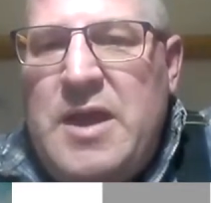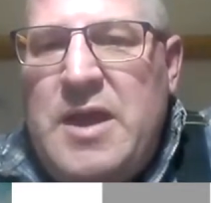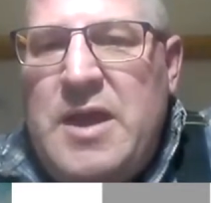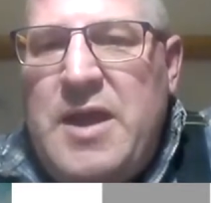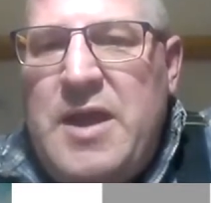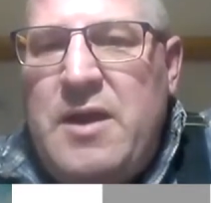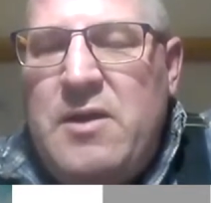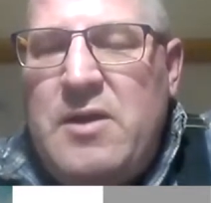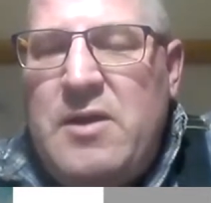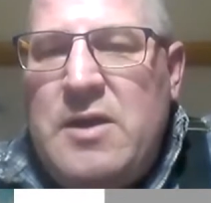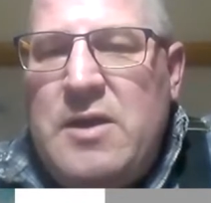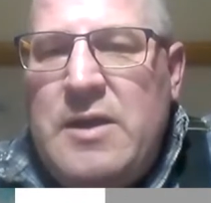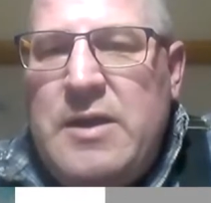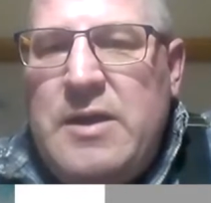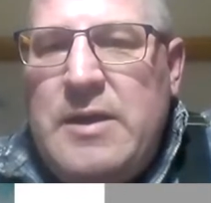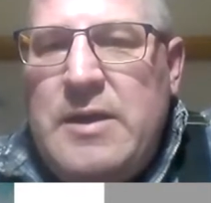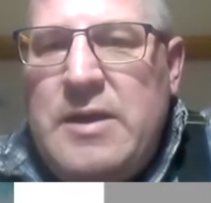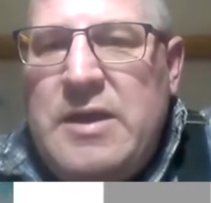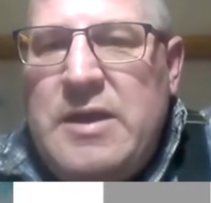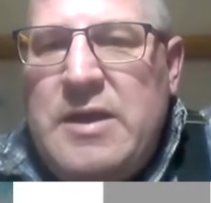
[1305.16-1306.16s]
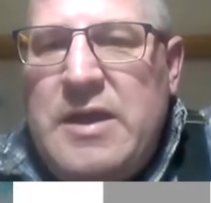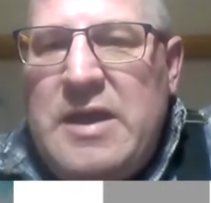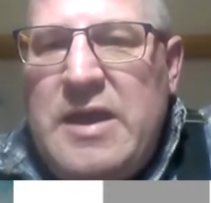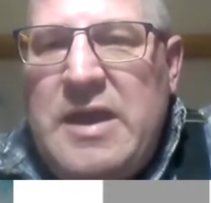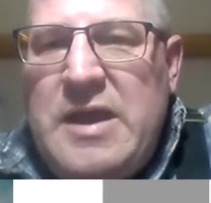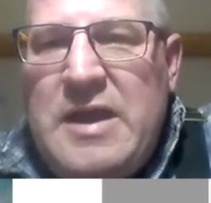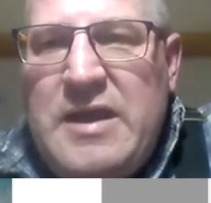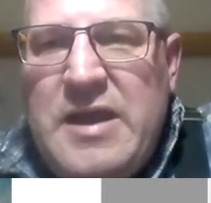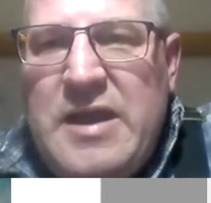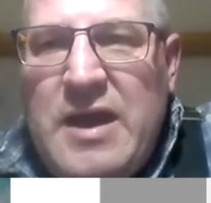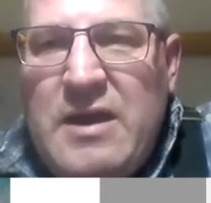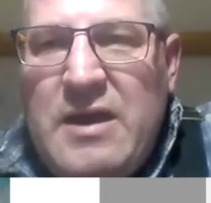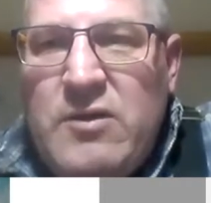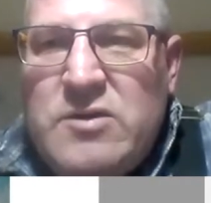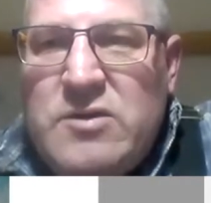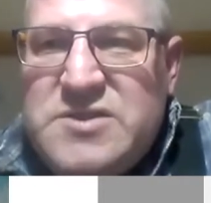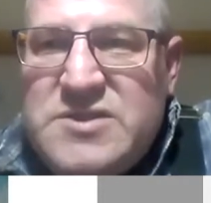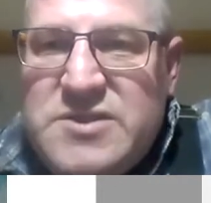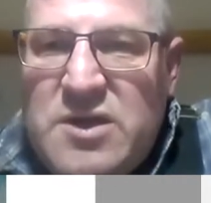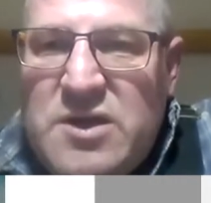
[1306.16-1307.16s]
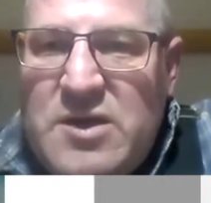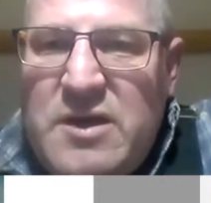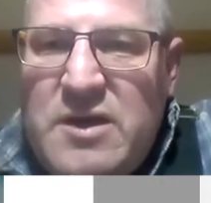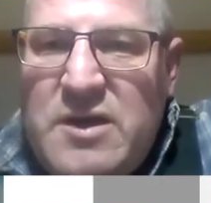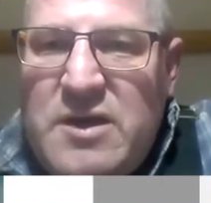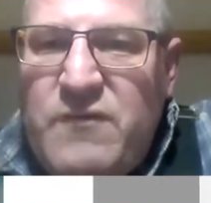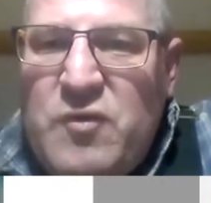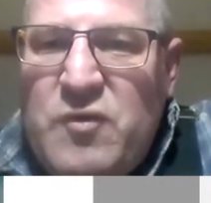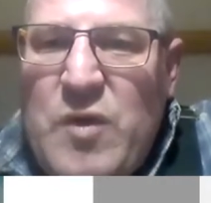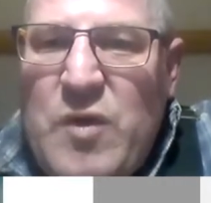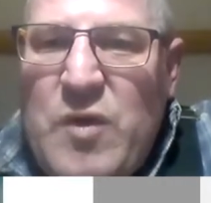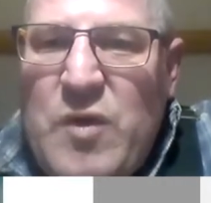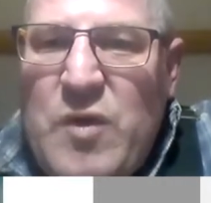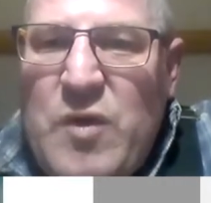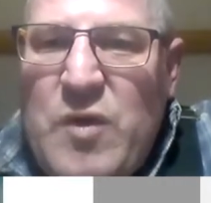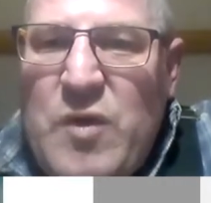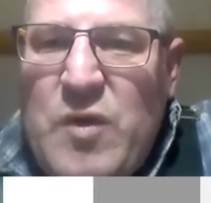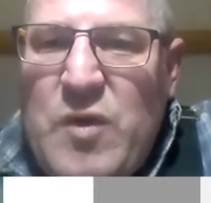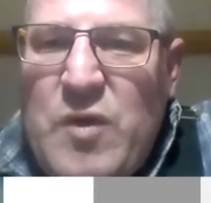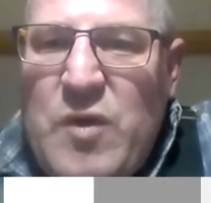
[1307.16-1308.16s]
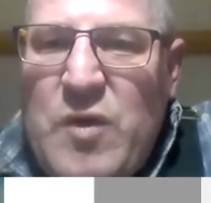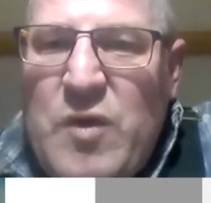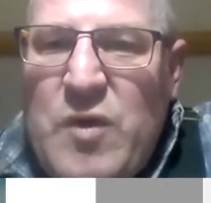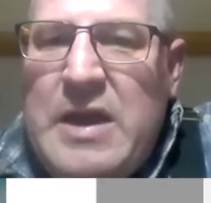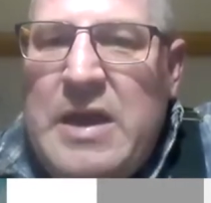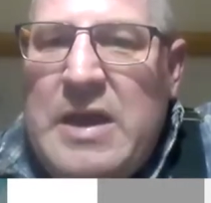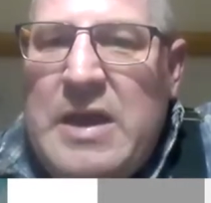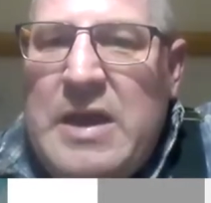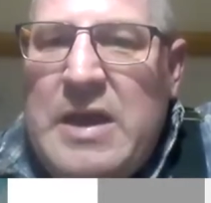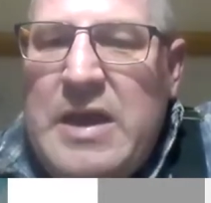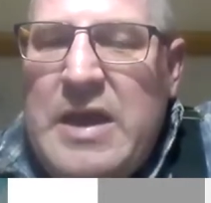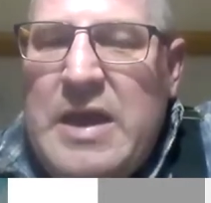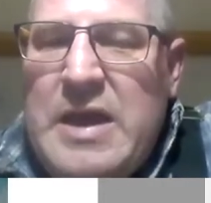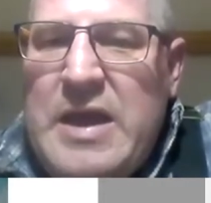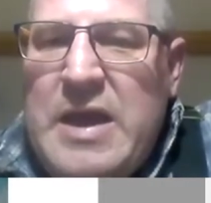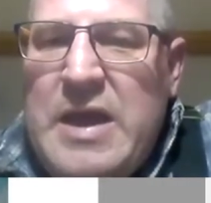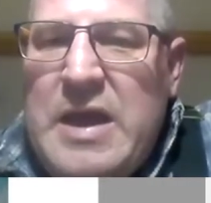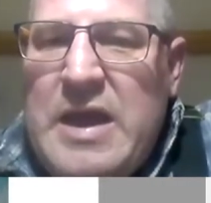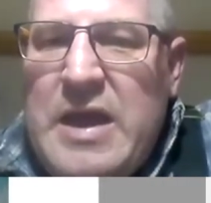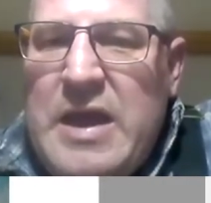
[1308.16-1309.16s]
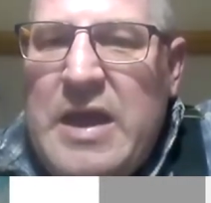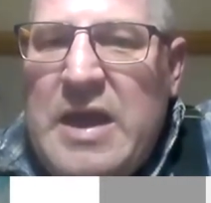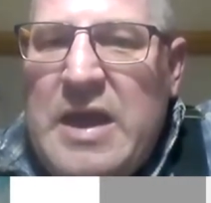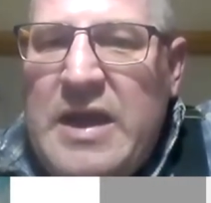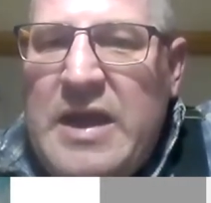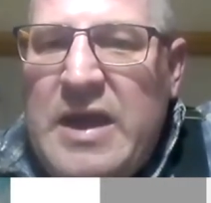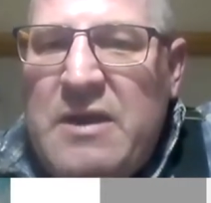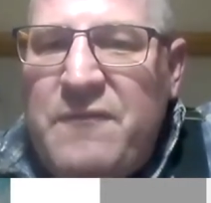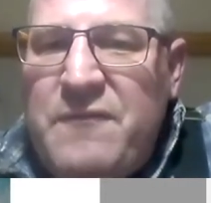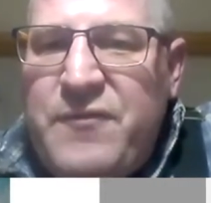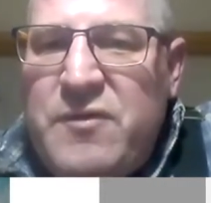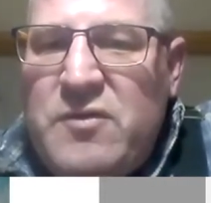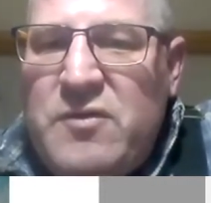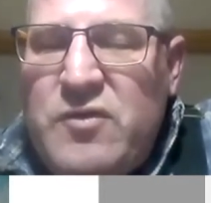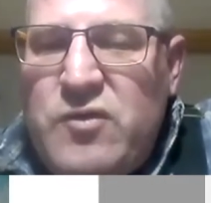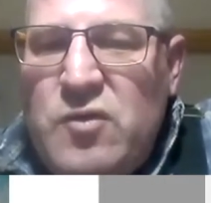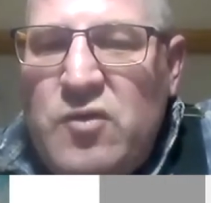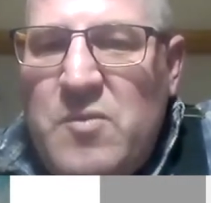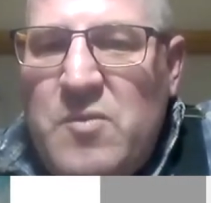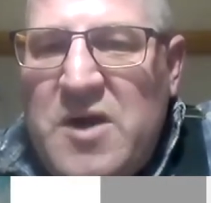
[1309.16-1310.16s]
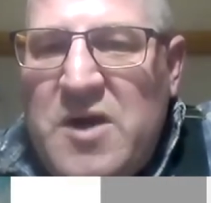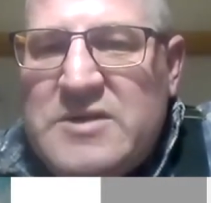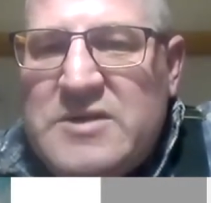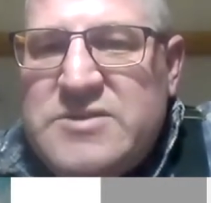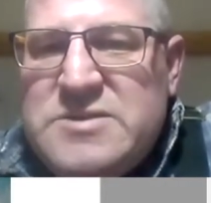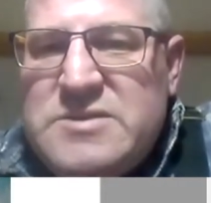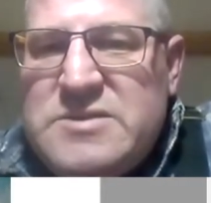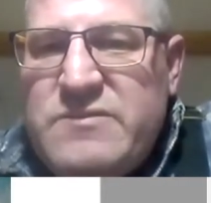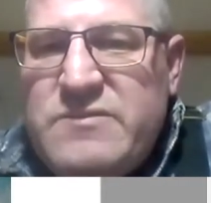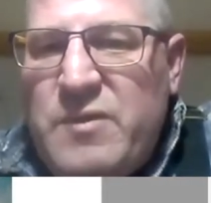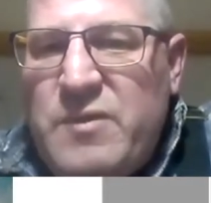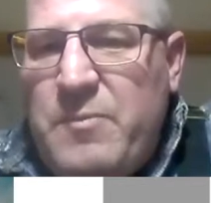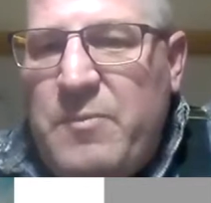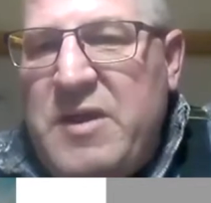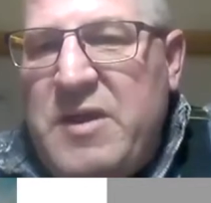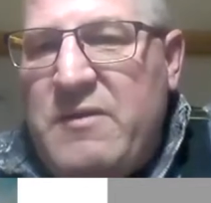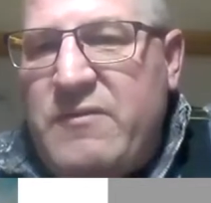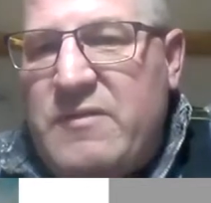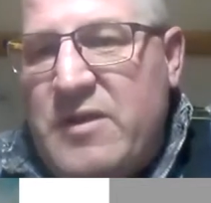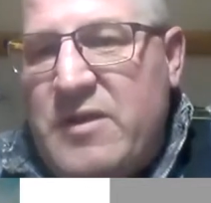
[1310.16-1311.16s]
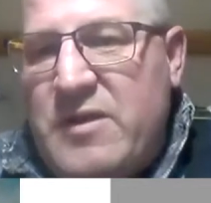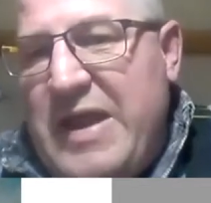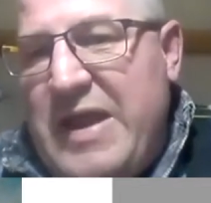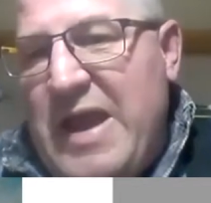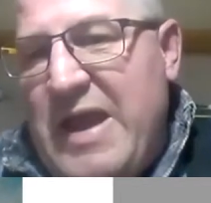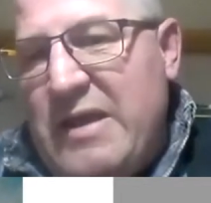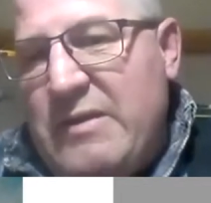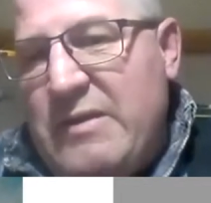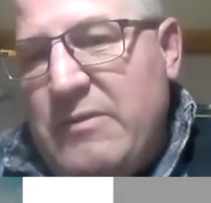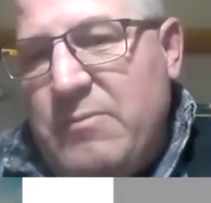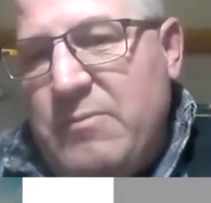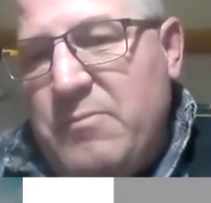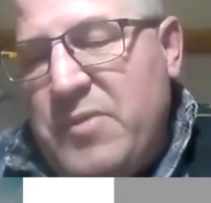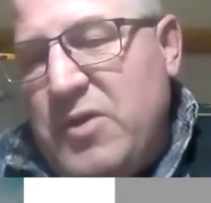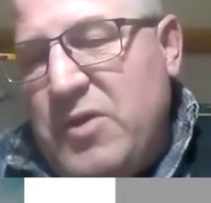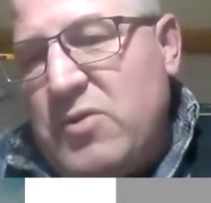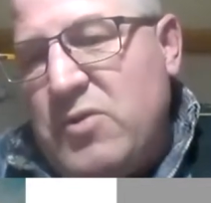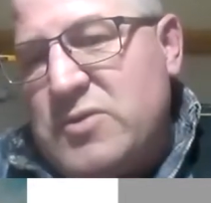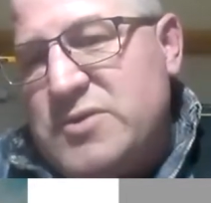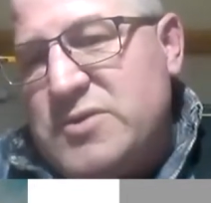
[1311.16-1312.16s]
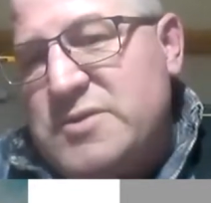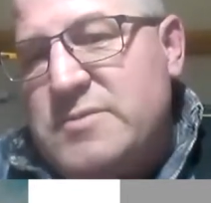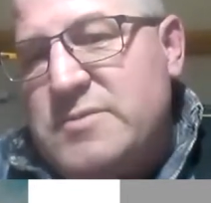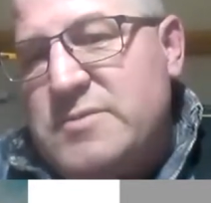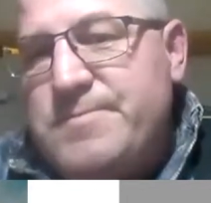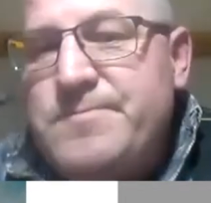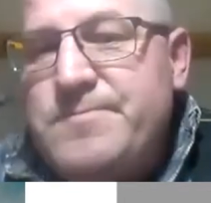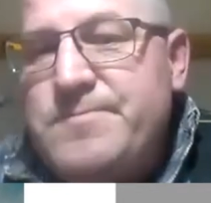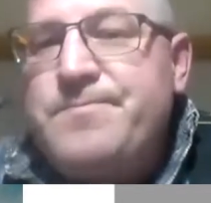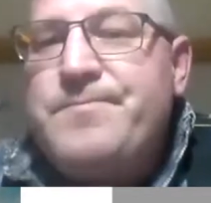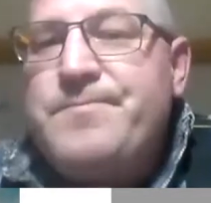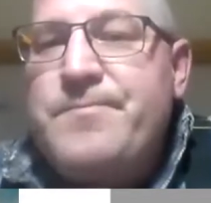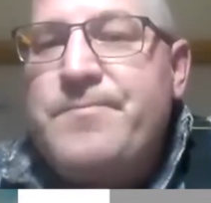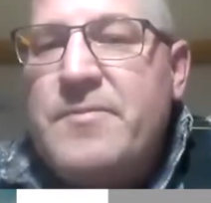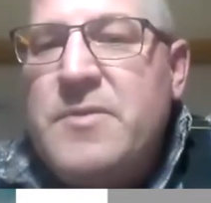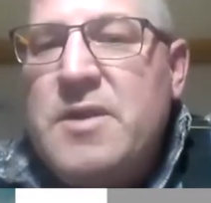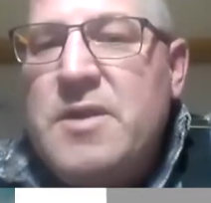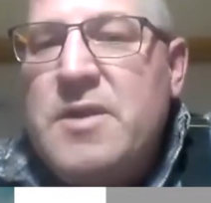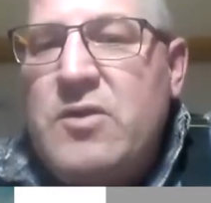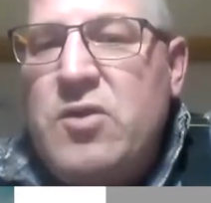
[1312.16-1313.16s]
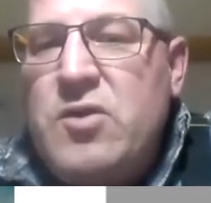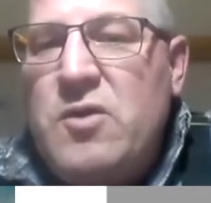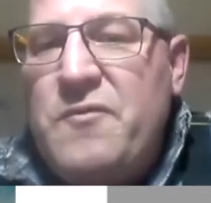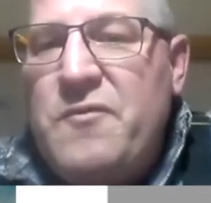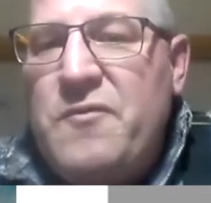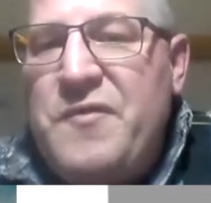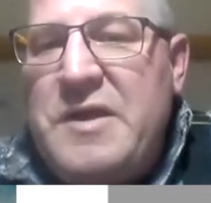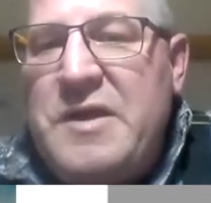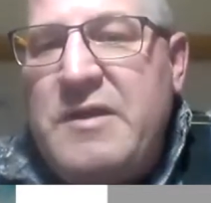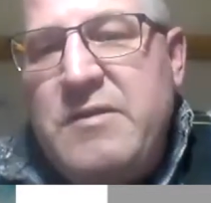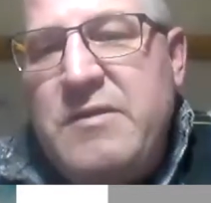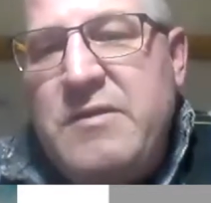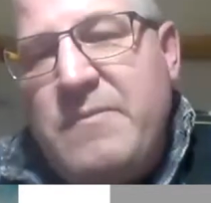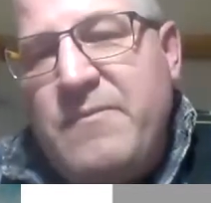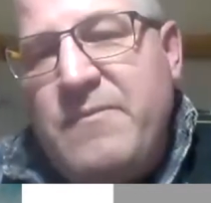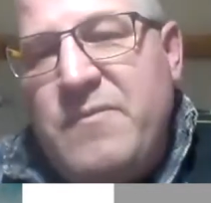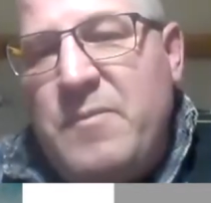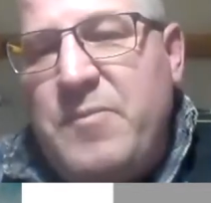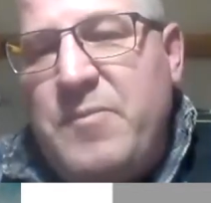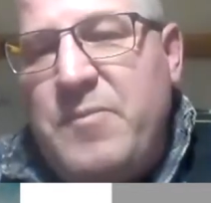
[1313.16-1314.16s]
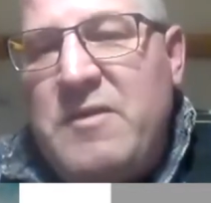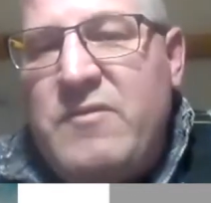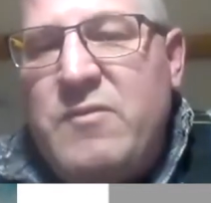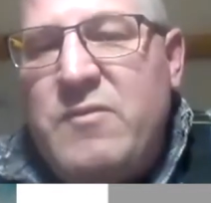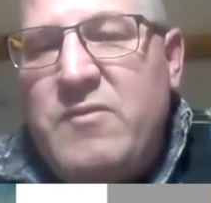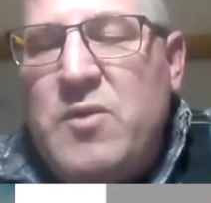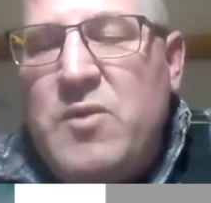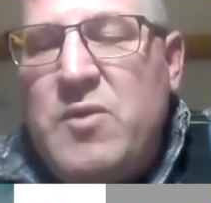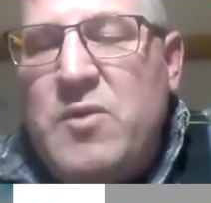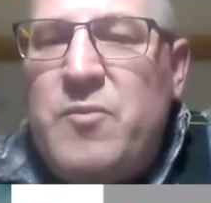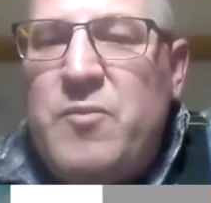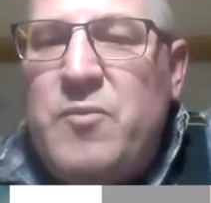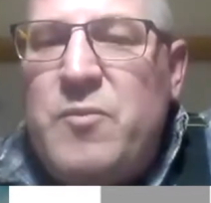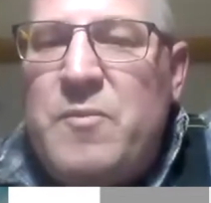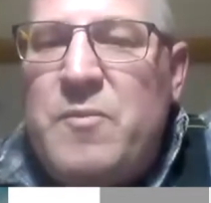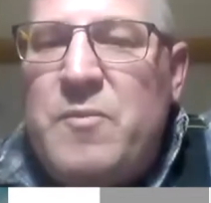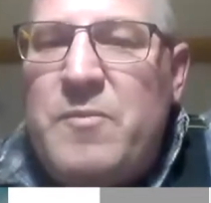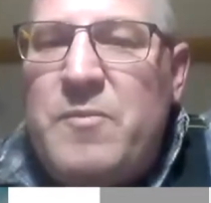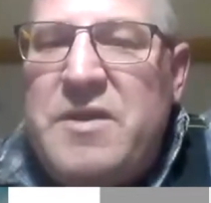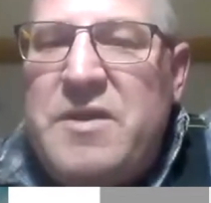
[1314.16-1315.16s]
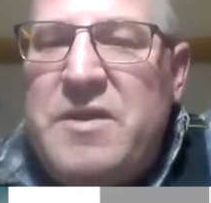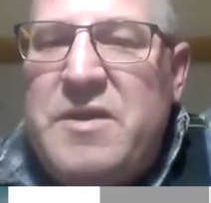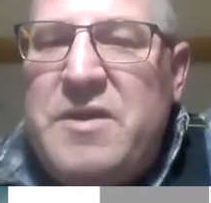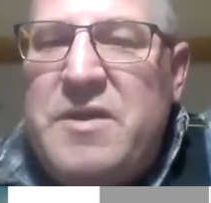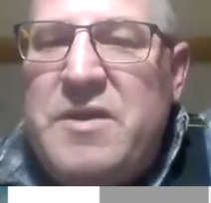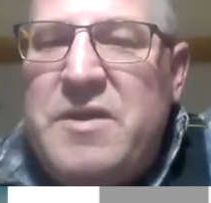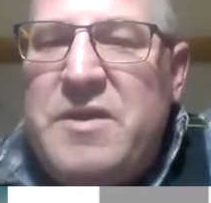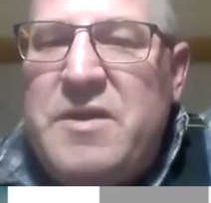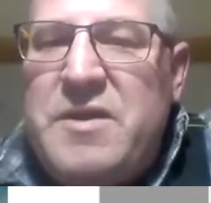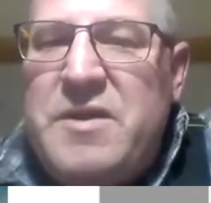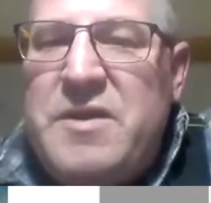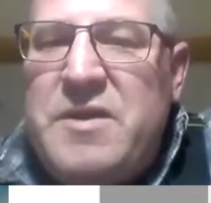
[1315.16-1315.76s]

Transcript: Yeah, it cannot soak in the ground. Yeah, and after 2 months, the pigs are dead because no feed. The pigs will be dead.